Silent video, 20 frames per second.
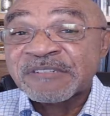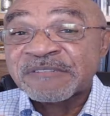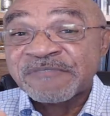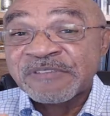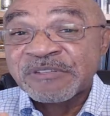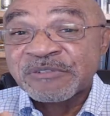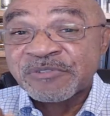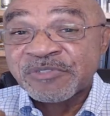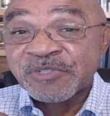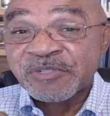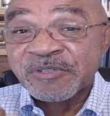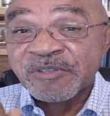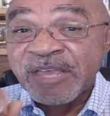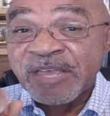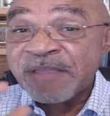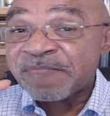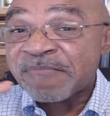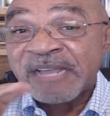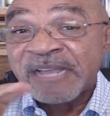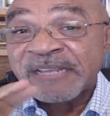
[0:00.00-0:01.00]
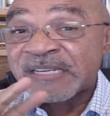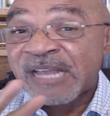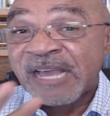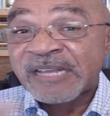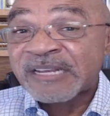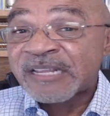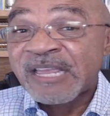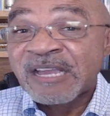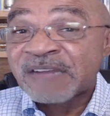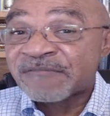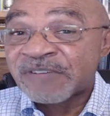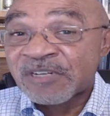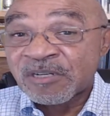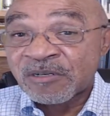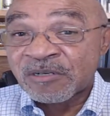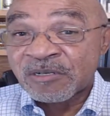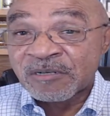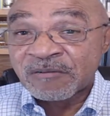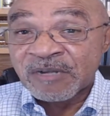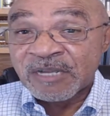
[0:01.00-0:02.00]
the future. They might not ever
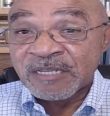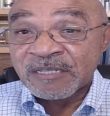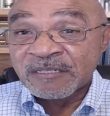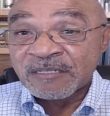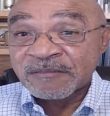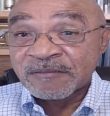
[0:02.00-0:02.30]
go away.